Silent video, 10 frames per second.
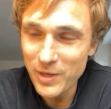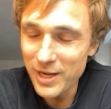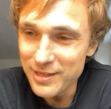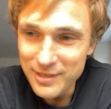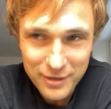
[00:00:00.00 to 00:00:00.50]

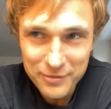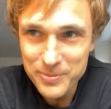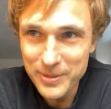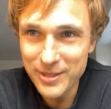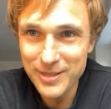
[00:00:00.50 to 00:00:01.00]
loved
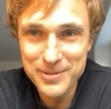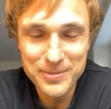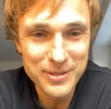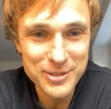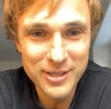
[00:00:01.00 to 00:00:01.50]
Mel
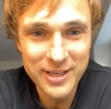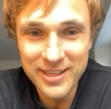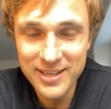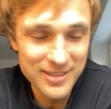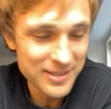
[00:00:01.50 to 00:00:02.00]
Gibson when I was younger, and
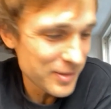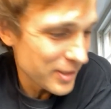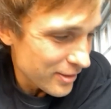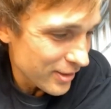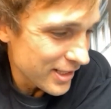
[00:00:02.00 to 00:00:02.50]
then, you
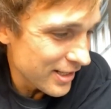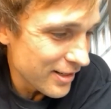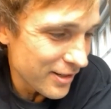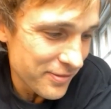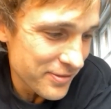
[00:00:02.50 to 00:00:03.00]
know, I
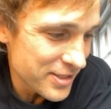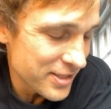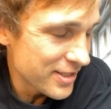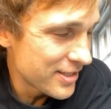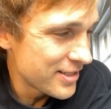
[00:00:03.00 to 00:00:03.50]
loved
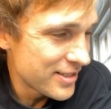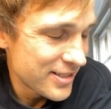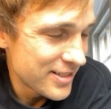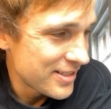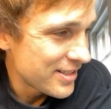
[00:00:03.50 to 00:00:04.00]

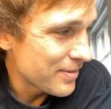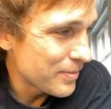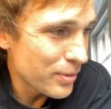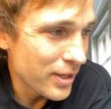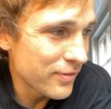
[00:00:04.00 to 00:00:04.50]

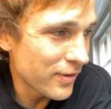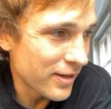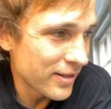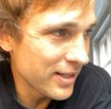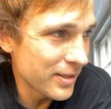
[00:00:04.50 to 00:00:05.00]

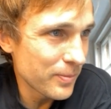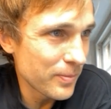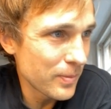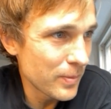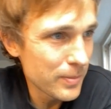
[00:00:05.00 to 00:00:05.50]
Braveheart. Like
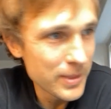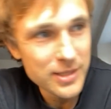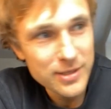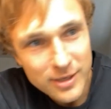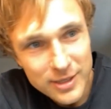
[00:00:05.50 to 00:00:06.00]
when I made
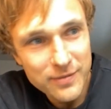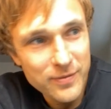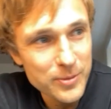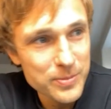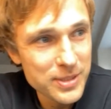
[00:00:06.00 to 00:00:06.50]
the Narnia
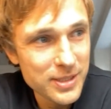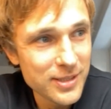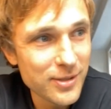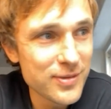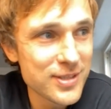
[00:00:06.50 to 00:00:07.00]
films, like
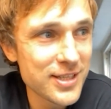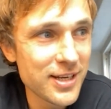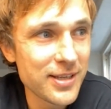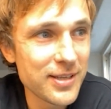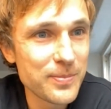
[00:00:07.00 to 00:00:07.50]
obviously,
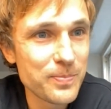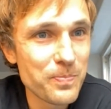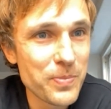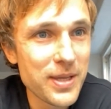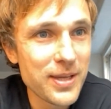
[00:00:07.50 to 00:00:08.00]
like
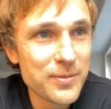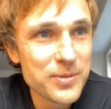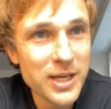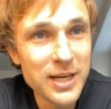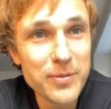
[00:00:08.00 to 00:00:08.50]

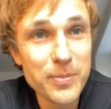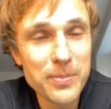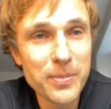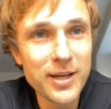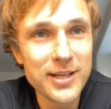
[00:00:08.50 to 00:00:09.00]
it's kind of in my
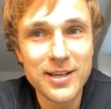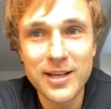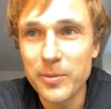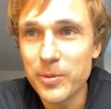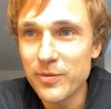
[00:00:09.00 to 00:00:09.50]
mind.
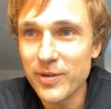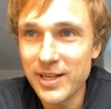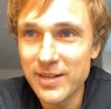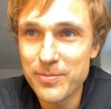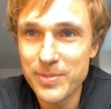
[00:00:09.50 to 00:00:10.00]
Like I wonder if I
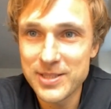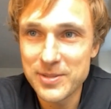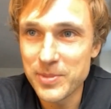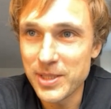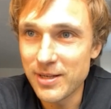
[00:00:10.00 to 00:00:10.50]
could ever make
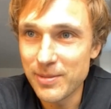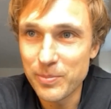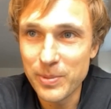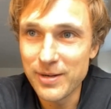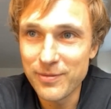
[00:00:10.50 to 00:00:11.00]
something like
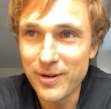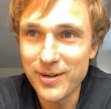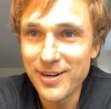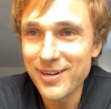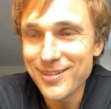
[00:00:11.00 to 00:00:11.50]

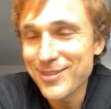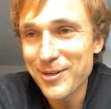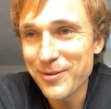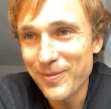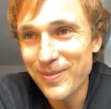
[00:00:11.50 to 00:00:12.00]
Braveheart, and I don't
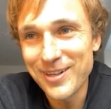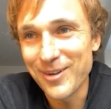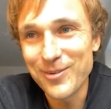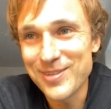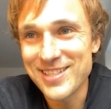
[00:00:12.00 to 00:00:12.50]
know if, you
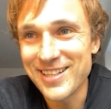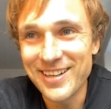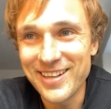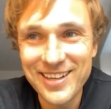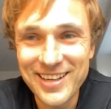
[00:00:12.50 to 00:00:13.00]
know, obviously,
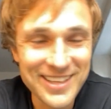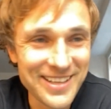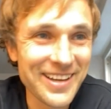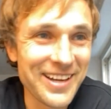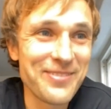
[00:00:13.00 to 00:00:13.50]
like I
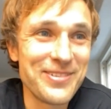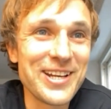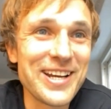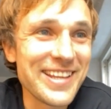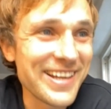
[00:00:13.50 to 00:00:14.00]
haven't
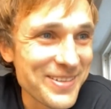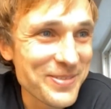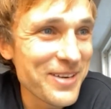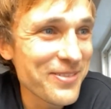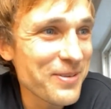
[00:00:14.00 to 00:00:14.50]
done anything like
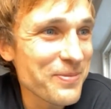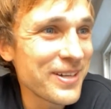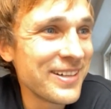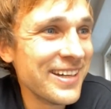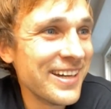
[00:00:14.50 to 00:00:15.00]
Braveheart, but